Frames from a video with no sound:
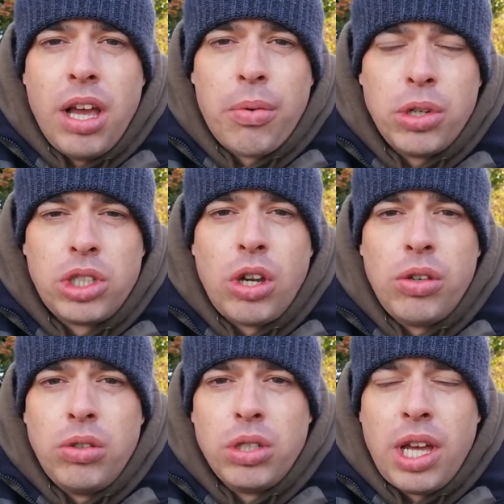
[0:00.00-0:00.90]
I'm going to show
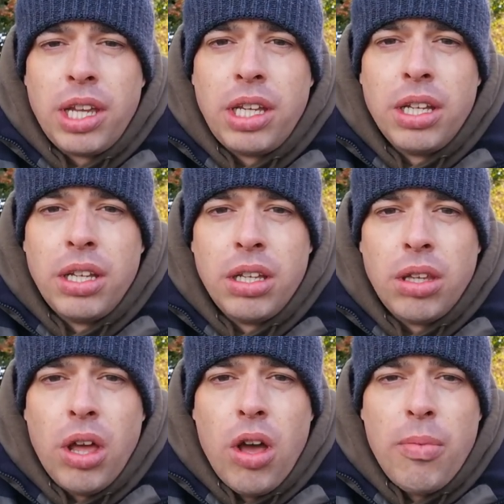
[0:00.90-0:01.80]
you today
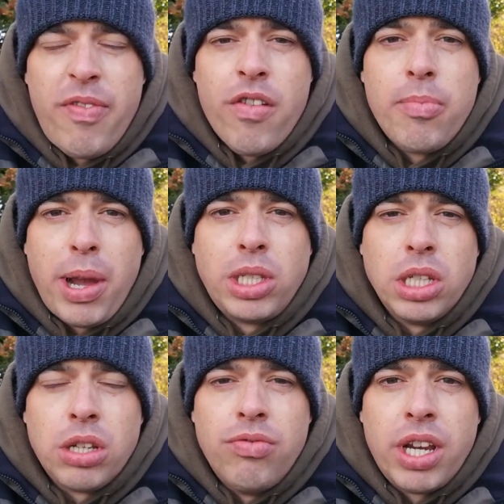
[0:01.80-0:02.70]
a very
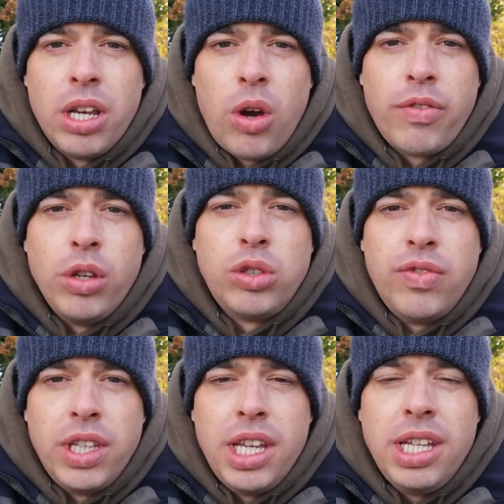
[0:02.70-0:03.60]
basic rig that I've used
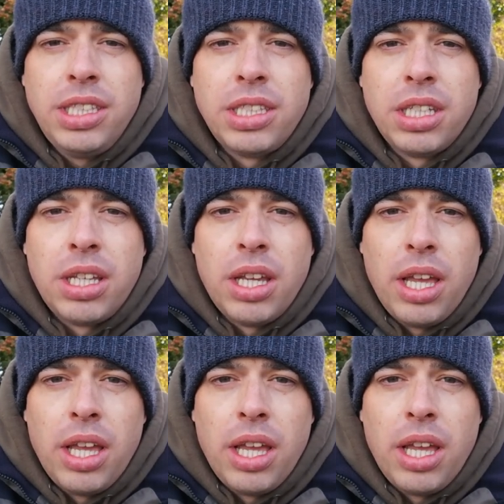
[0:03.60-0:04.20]
for years.